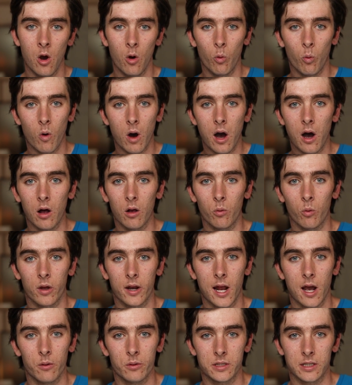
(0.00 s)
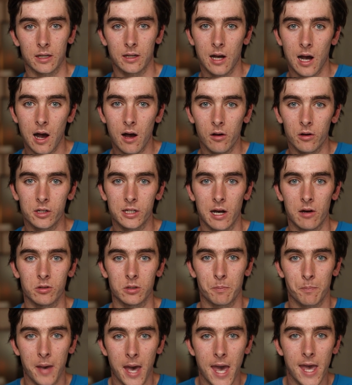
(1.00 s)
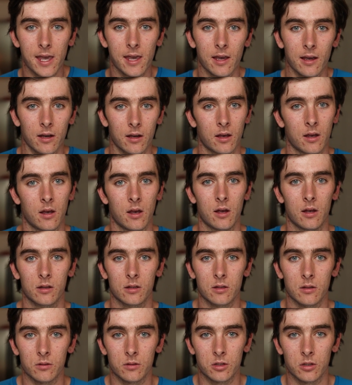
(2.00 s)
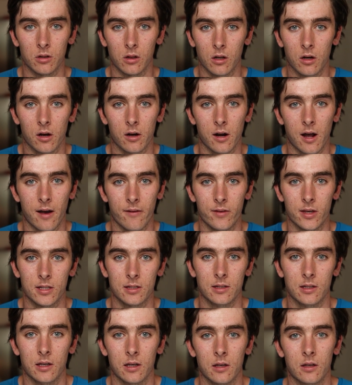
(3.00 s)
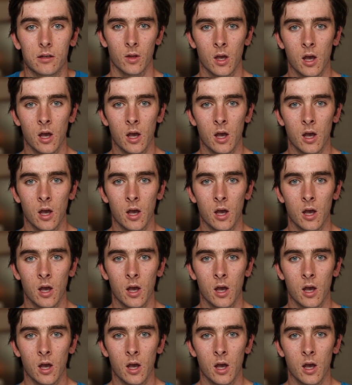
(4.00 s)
while when I was in college, I was paying to, to learn, obviously.